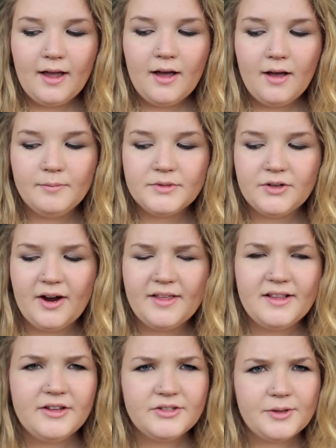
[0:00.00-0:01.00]
Sorry, I
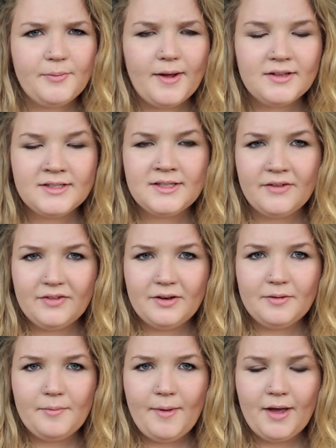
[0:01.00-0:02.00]
think those are about
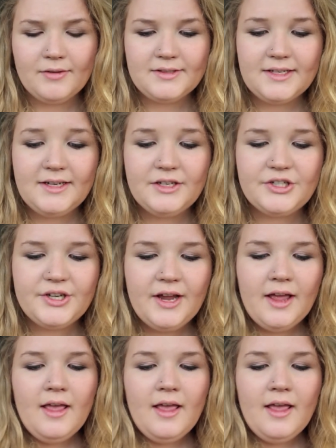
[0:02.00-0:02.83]
£7 each.